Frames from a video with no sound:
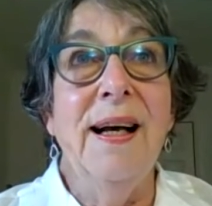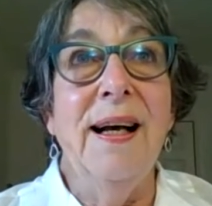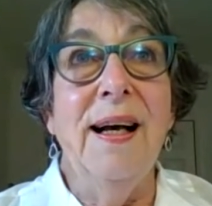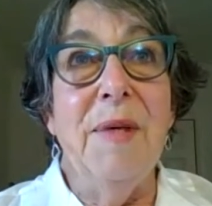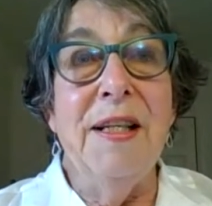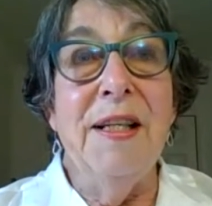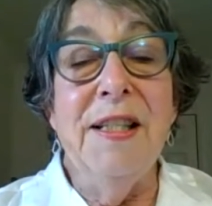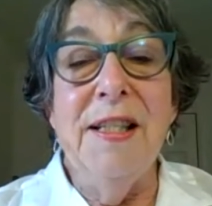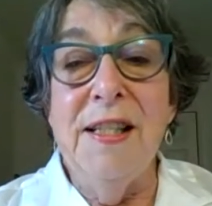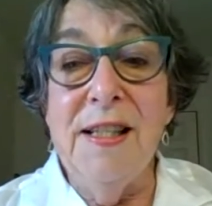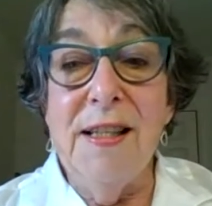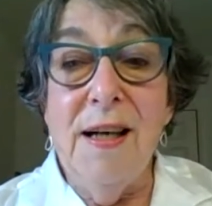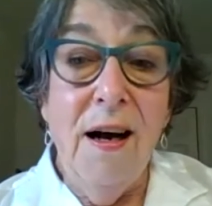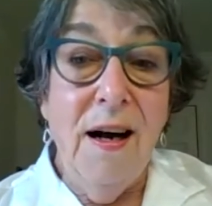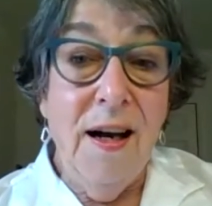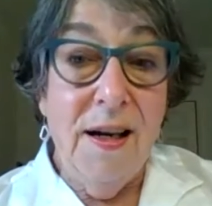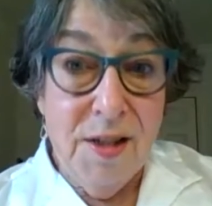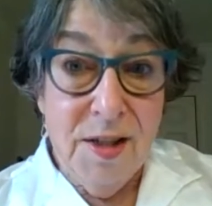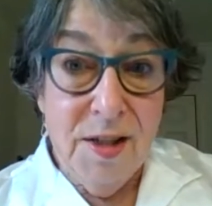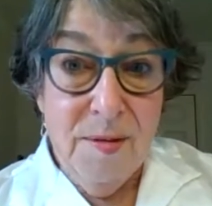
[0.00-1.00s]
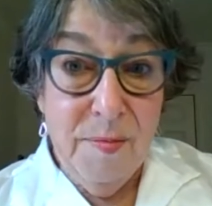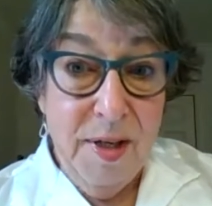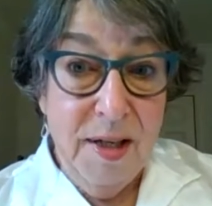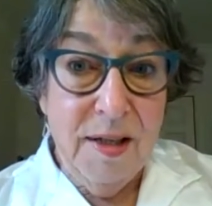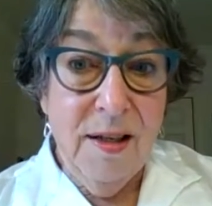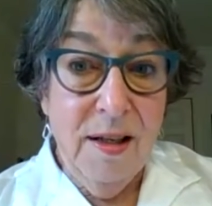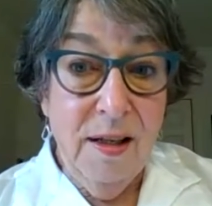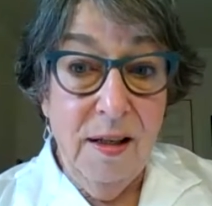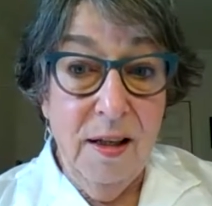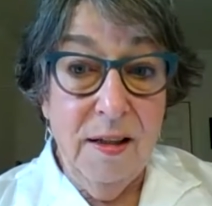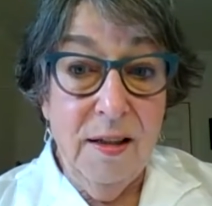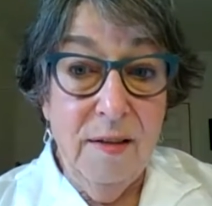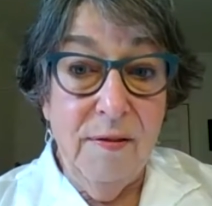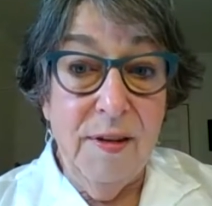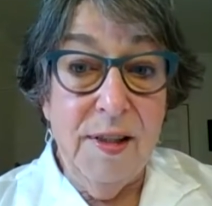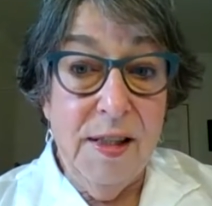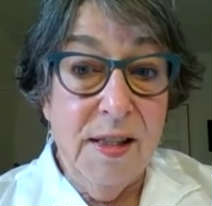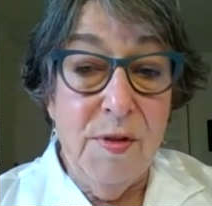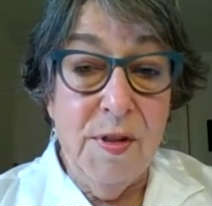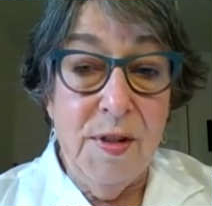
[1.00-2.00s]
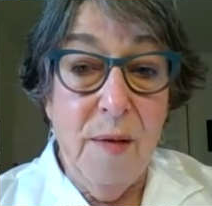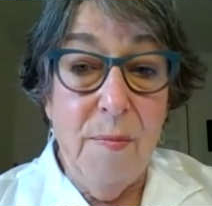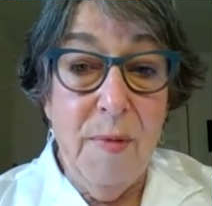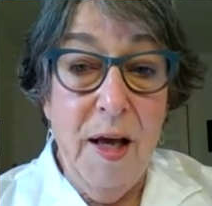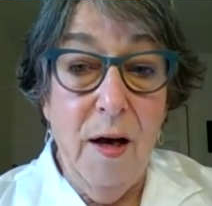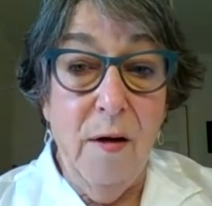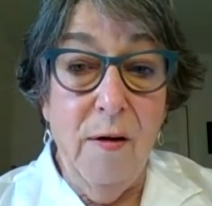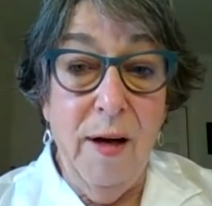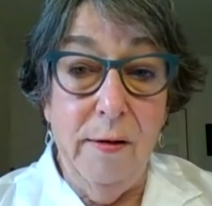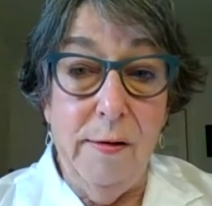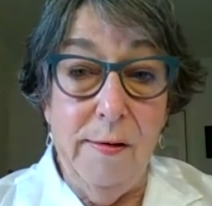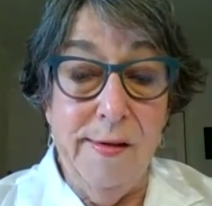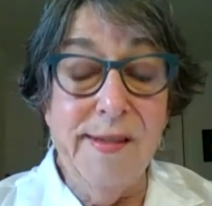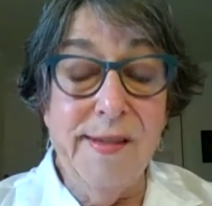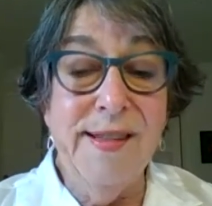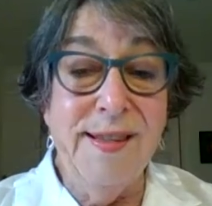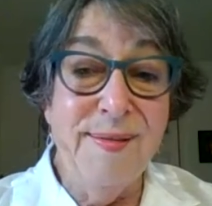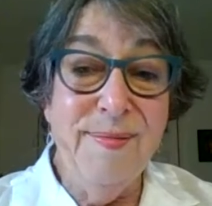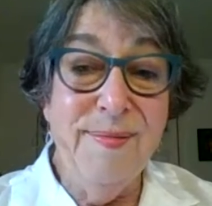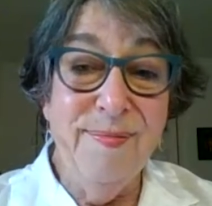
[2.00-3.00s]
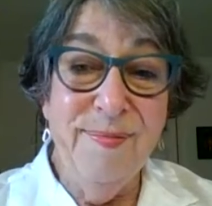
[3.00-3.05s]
a desire to meet collectively somehow else.